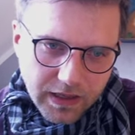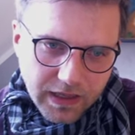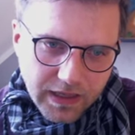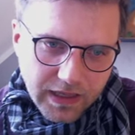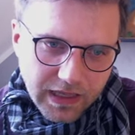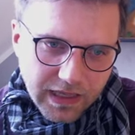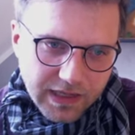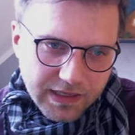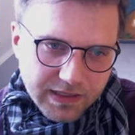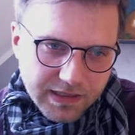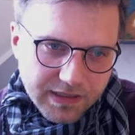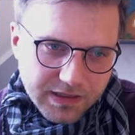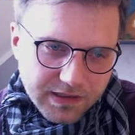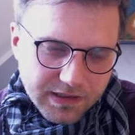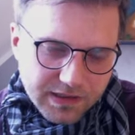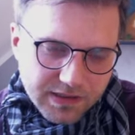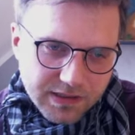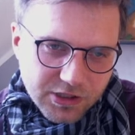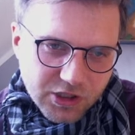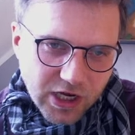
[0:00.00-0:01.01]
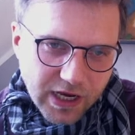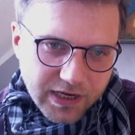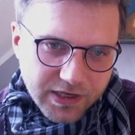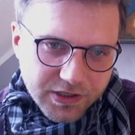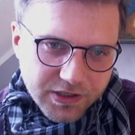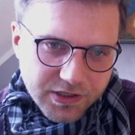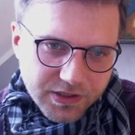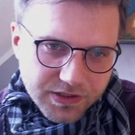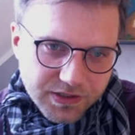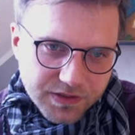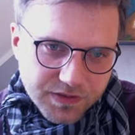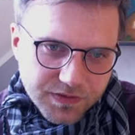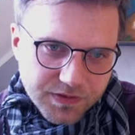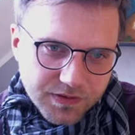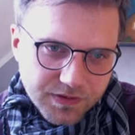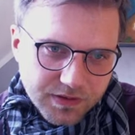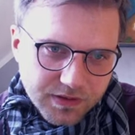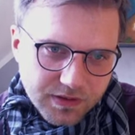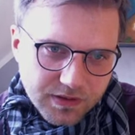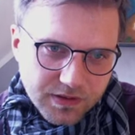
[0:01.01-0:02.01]
it
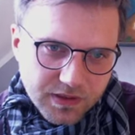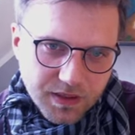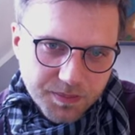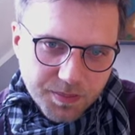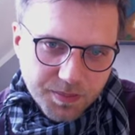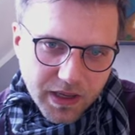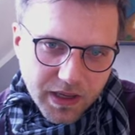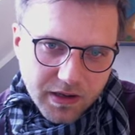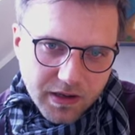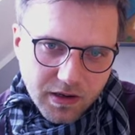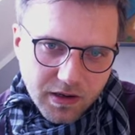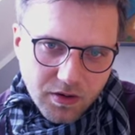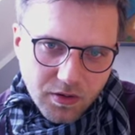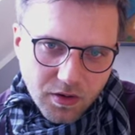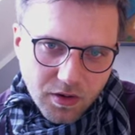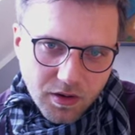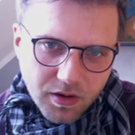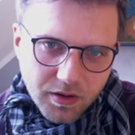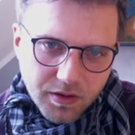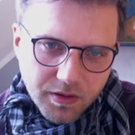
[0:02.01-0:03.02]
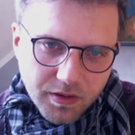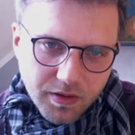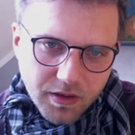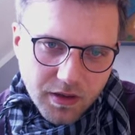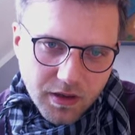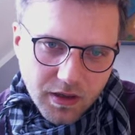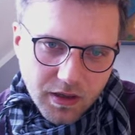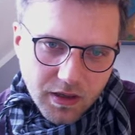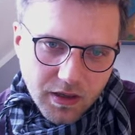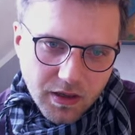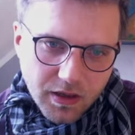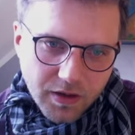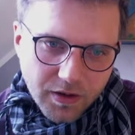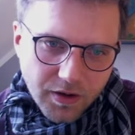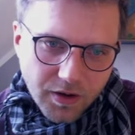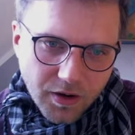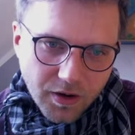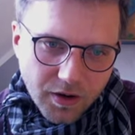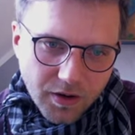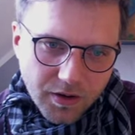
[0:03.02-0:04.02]
changes depending on
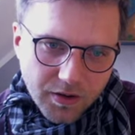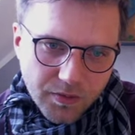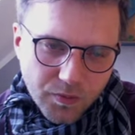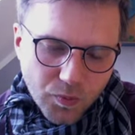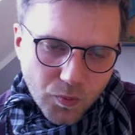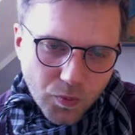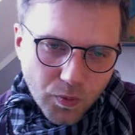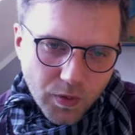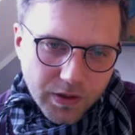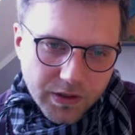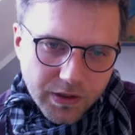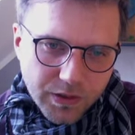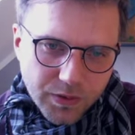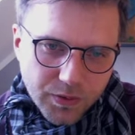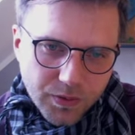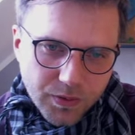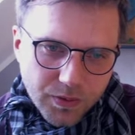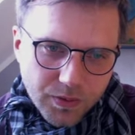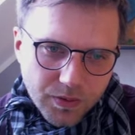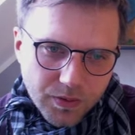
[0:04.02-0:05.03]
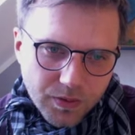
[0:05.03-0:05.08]
on what you